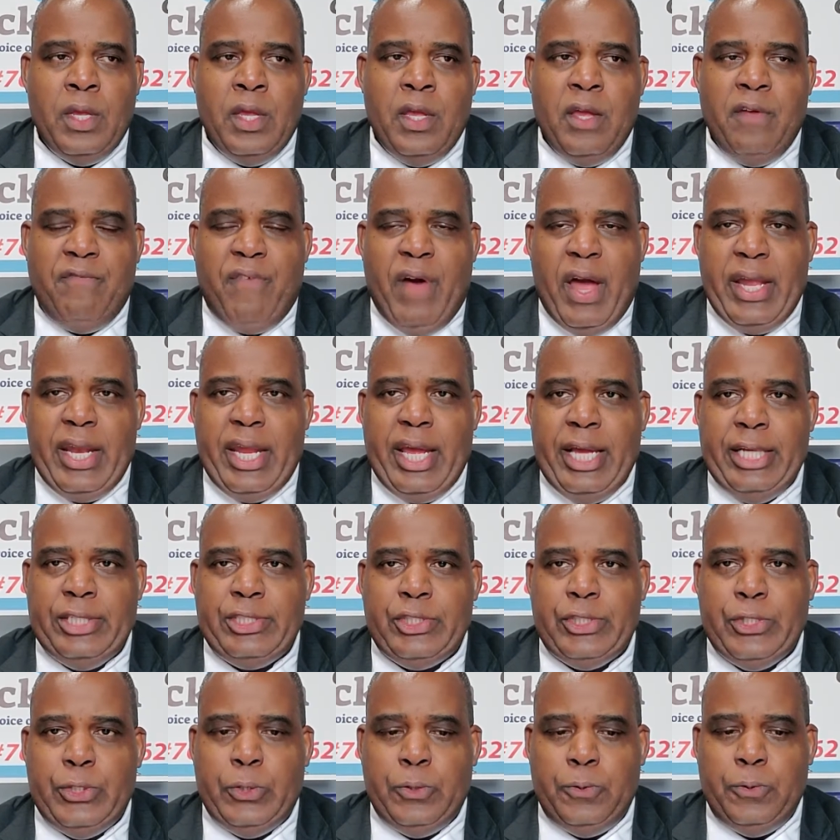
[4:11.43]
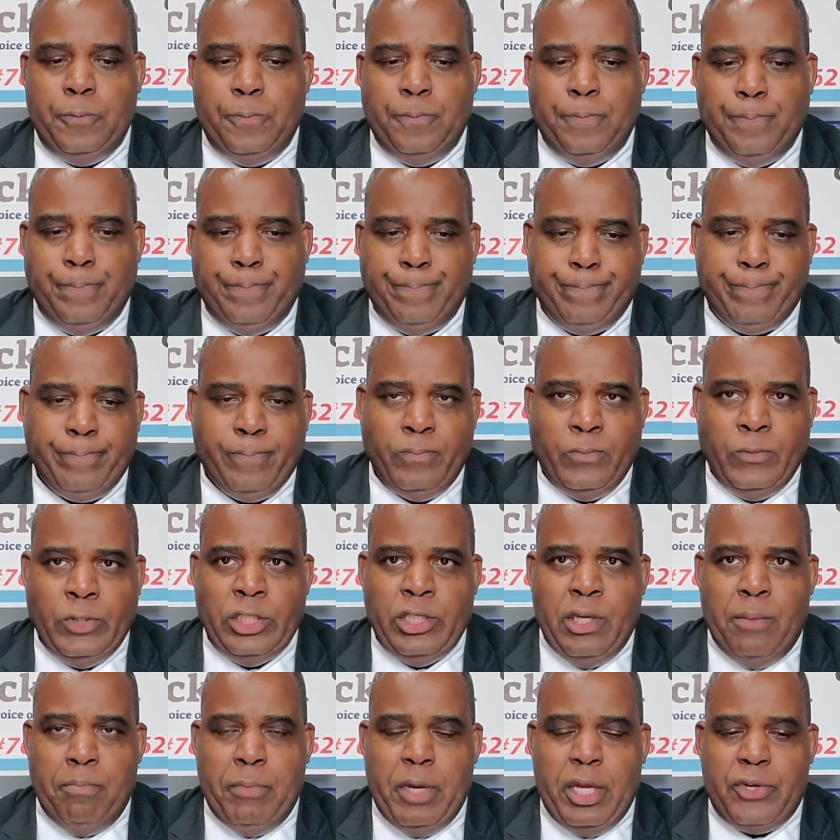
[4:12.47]
financial
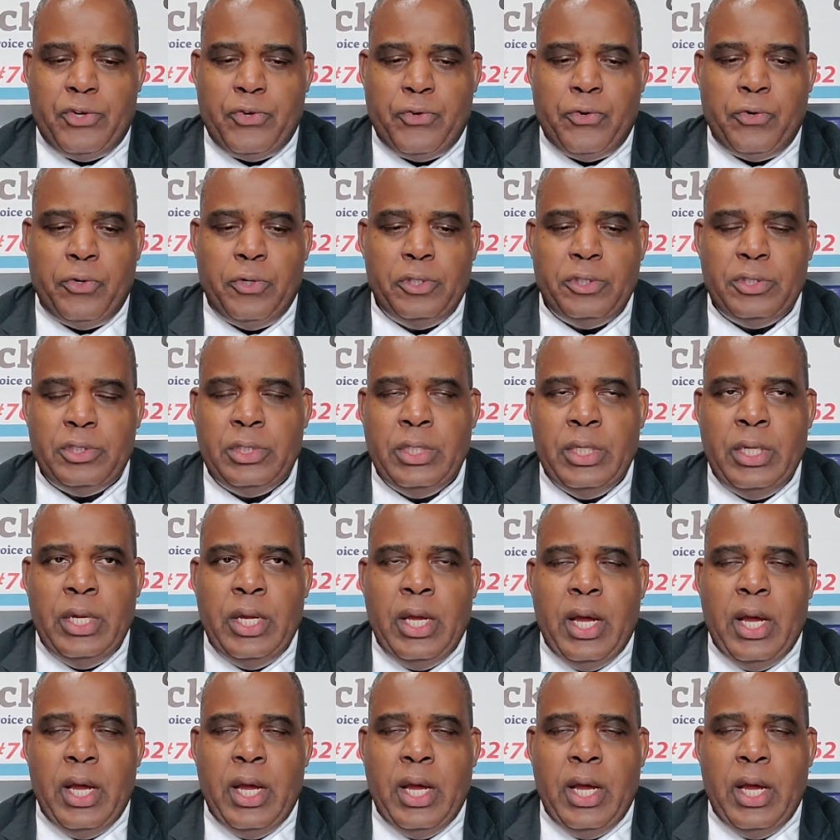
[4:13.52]
mentors